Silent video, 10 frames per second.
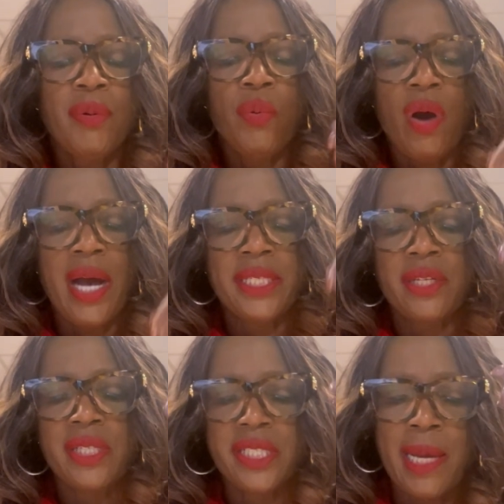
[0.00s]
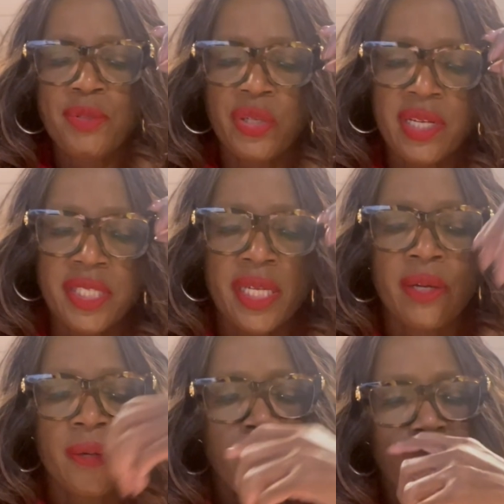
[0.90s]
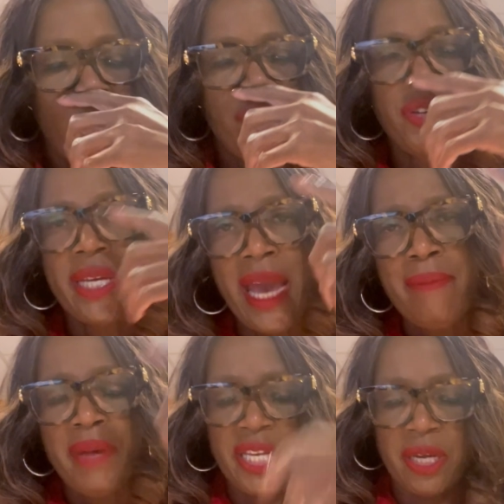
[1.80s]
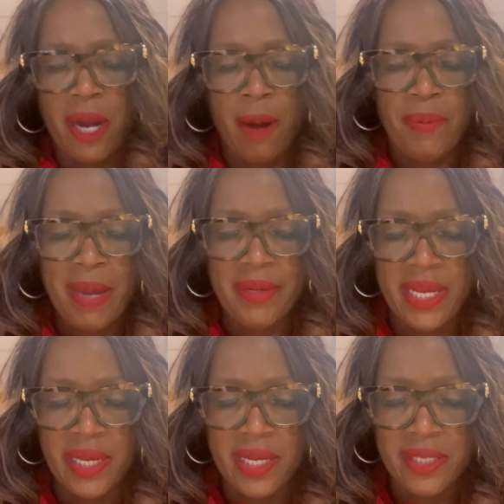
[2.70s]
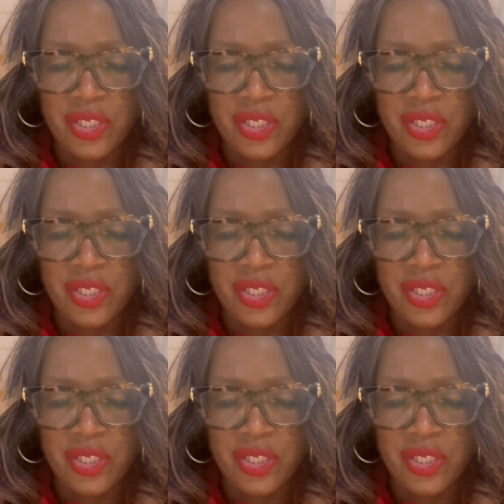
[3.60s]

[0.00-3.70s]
one, the steps to consider if you can't make your car payment is